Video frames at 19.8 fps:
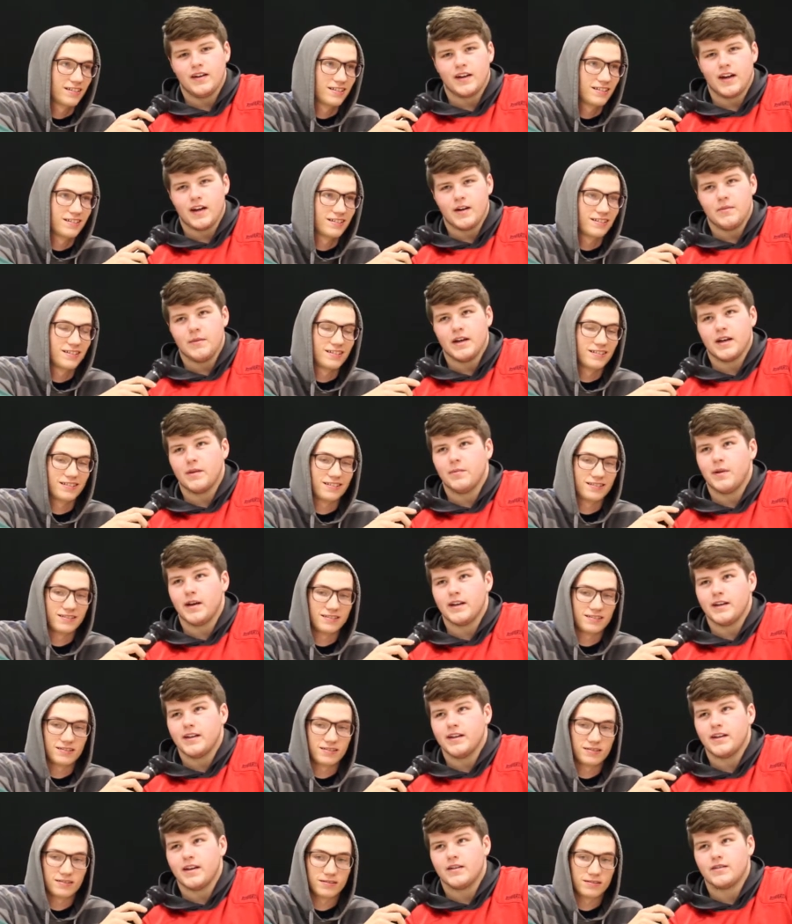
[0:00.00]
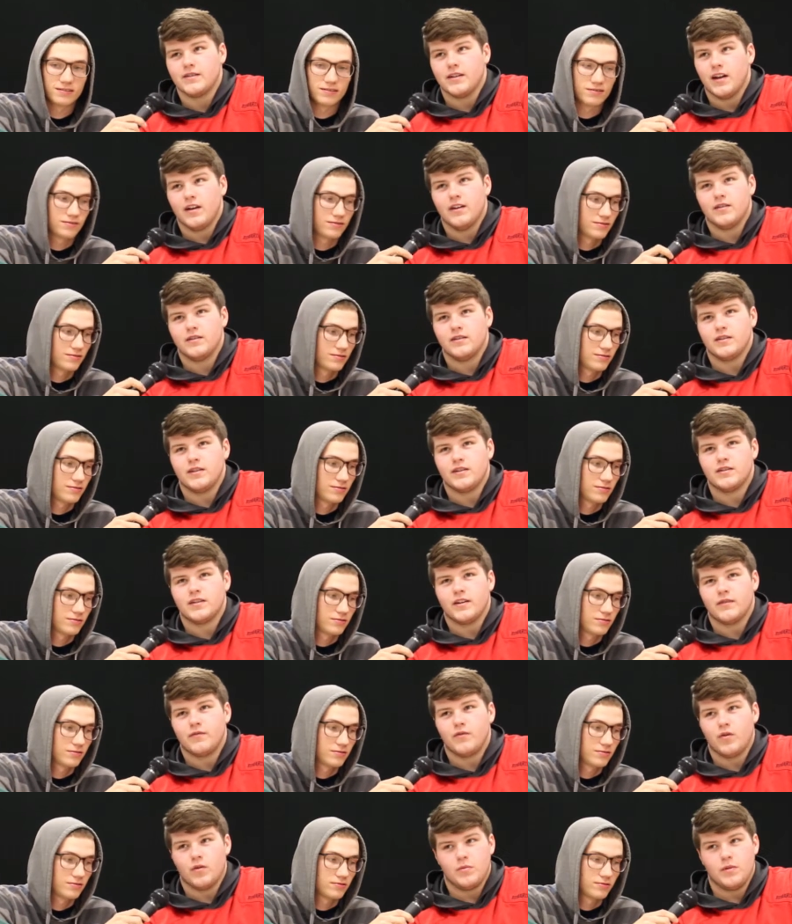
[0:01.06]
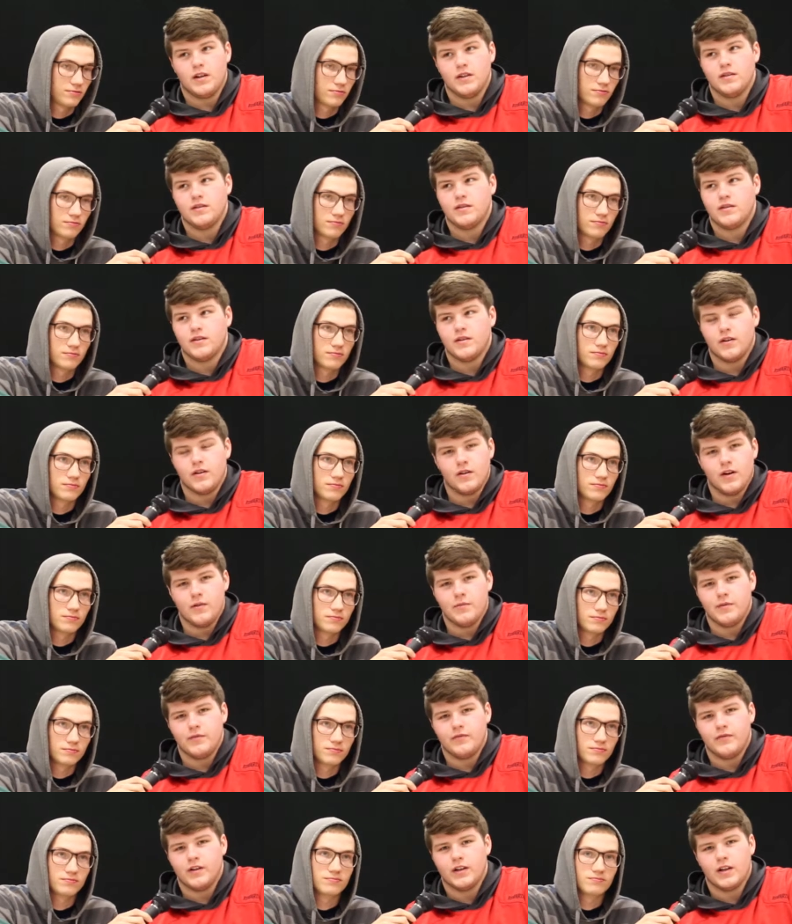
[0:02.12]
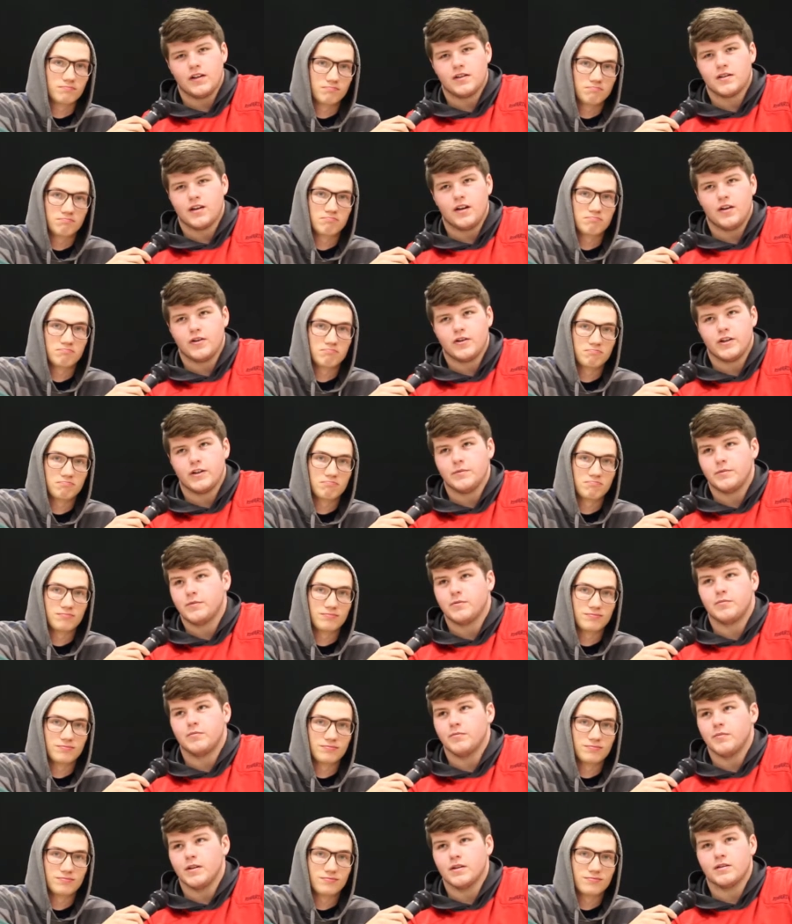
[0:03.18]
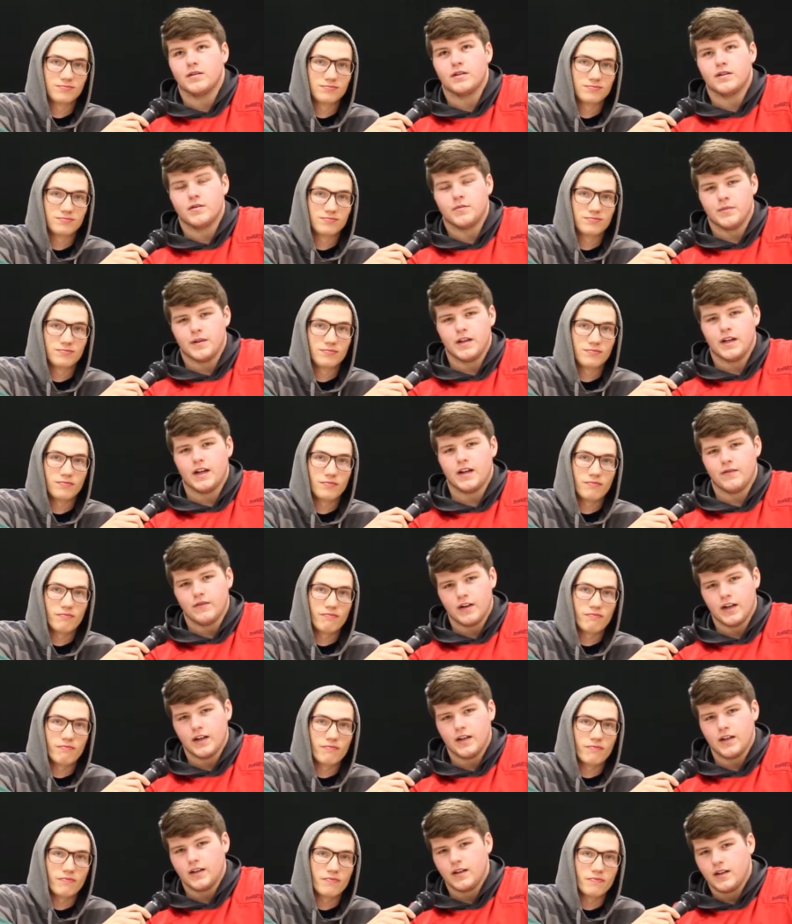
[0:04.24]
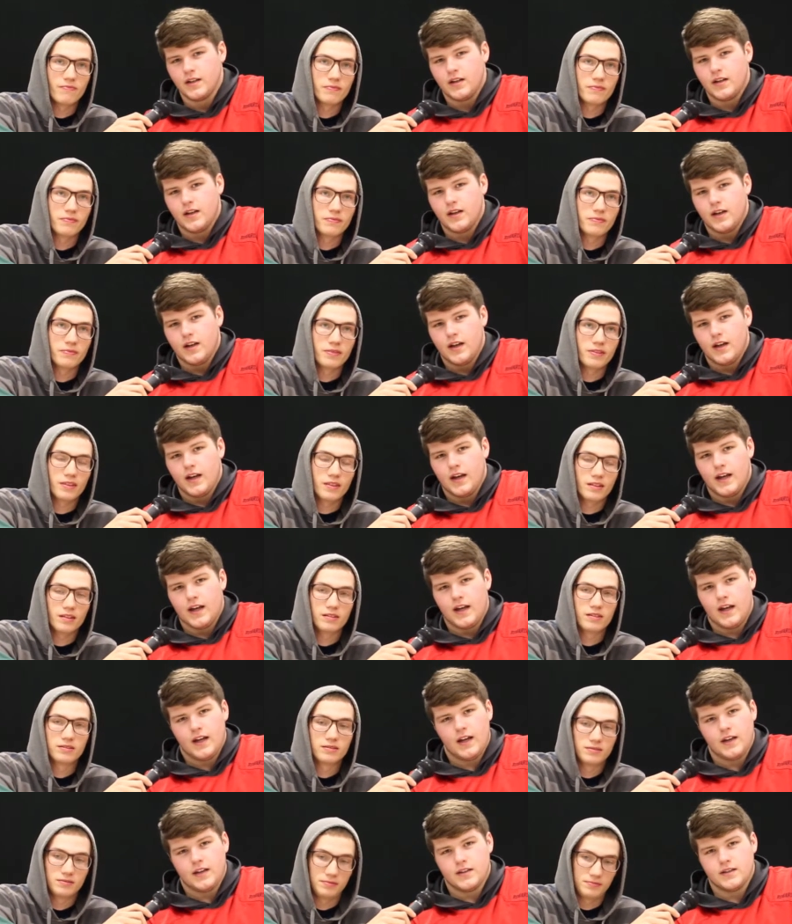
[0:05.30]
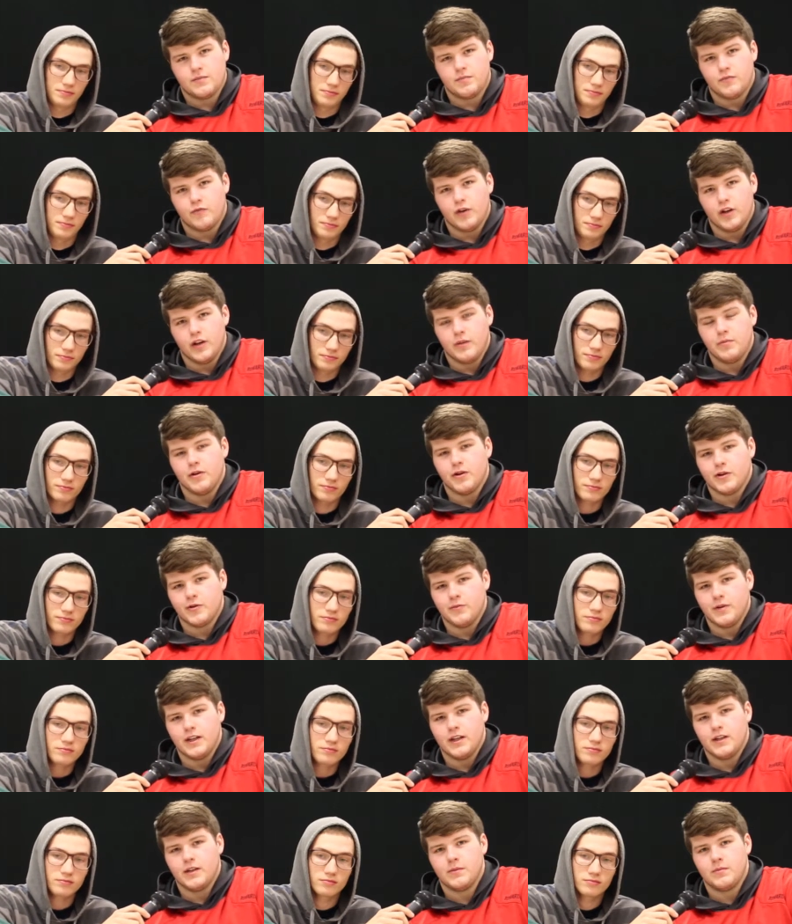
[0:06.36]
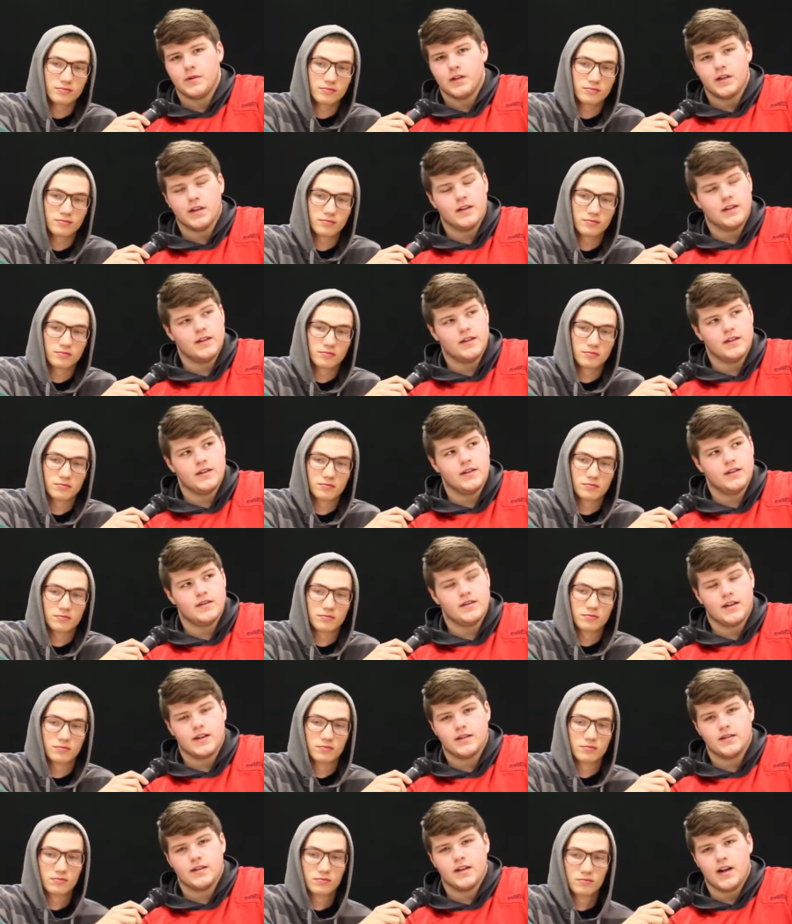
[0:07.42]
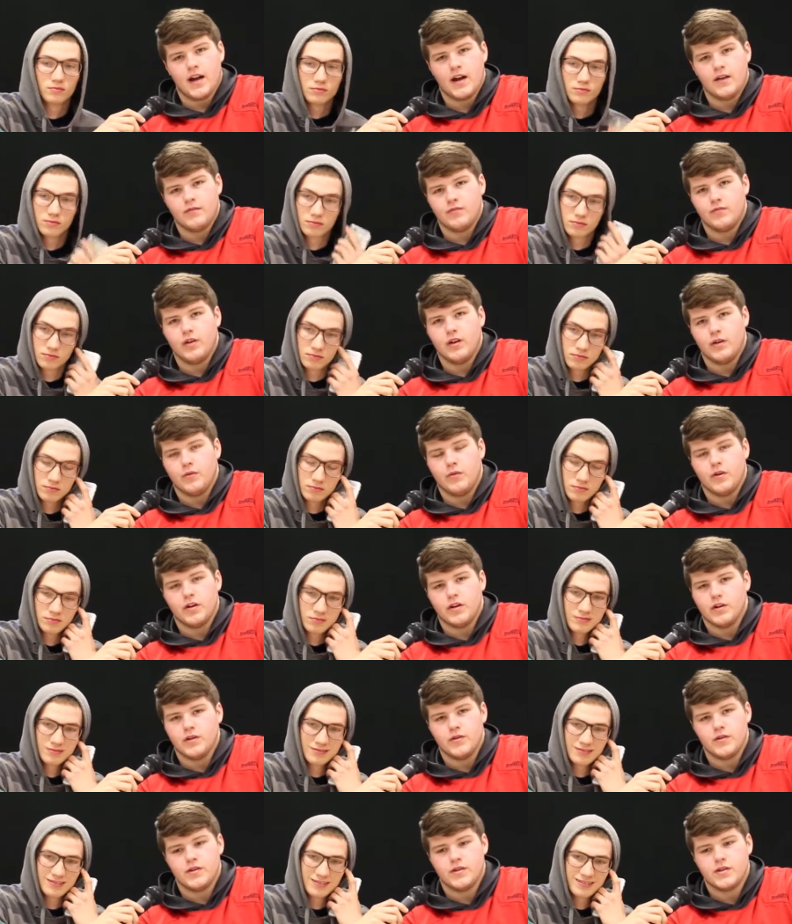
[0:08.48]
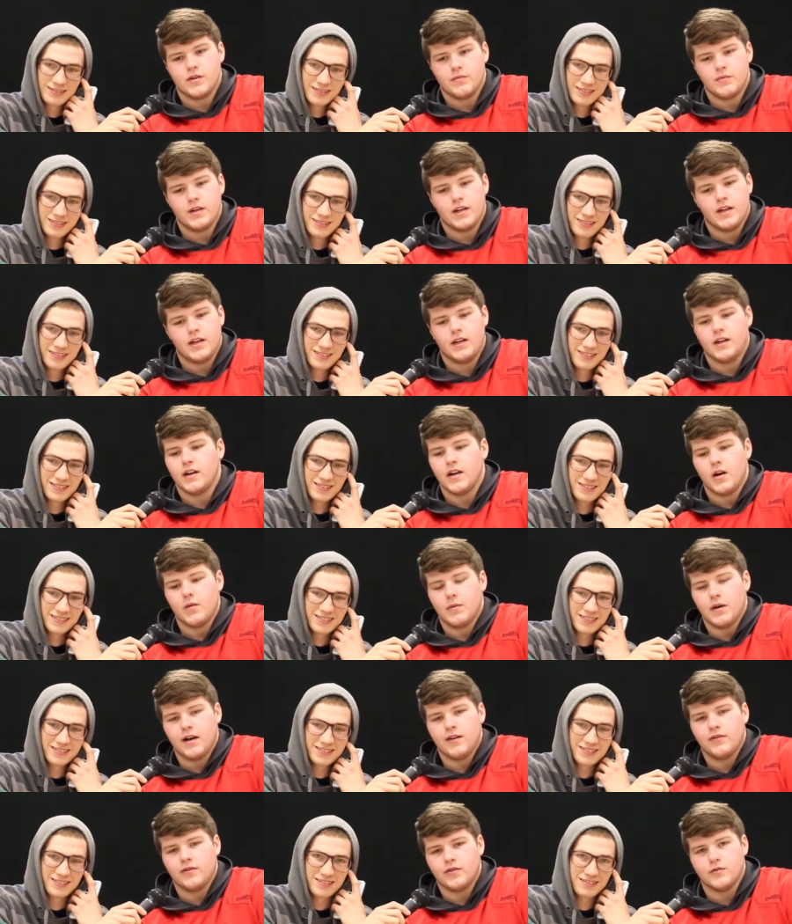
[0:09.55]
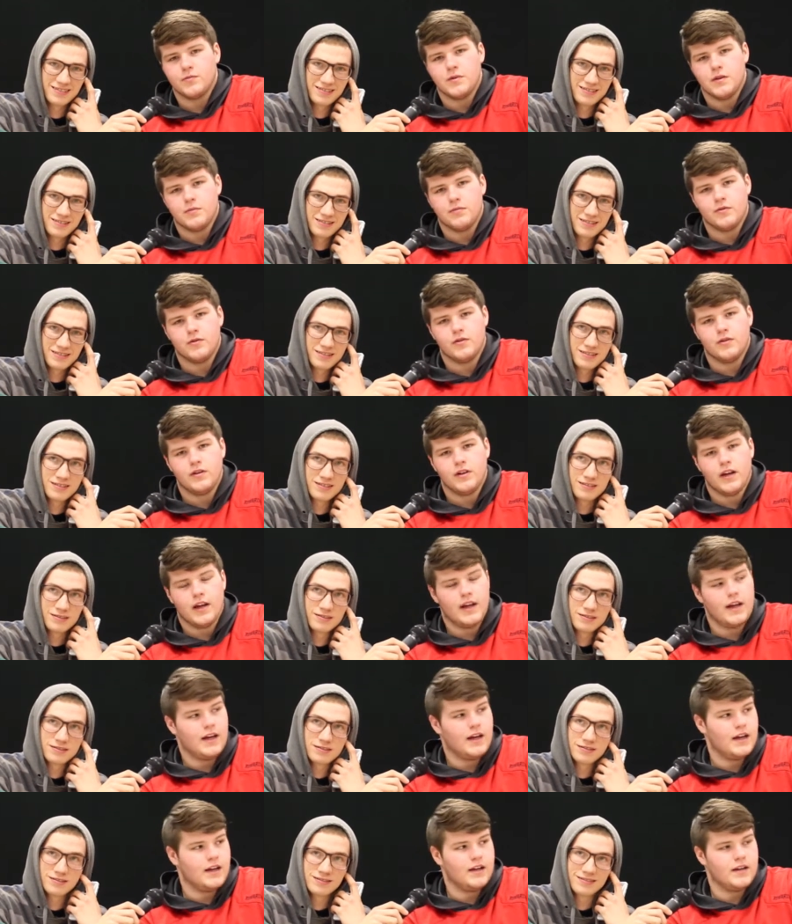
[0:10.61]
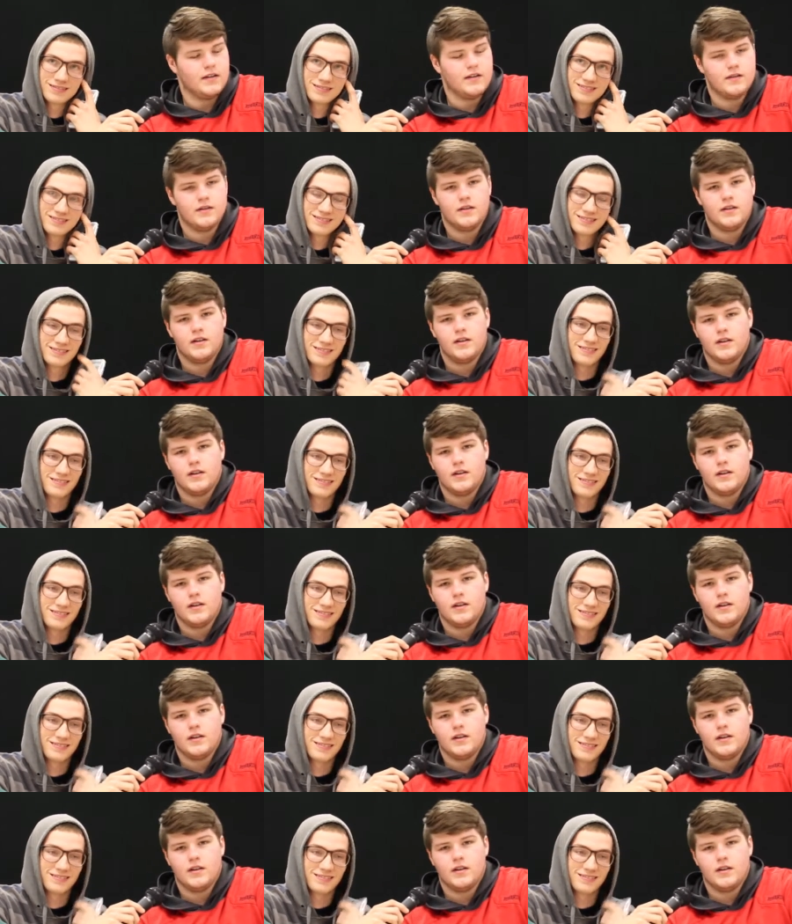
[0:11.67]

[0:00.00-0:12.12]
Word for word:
Speaker 1: got to make up like $10,000 in the next like four months. So I've been filling out scholarships basically till midnight every night. And it's really pushing me because, like I said, I really want to do this someday and help out those people and,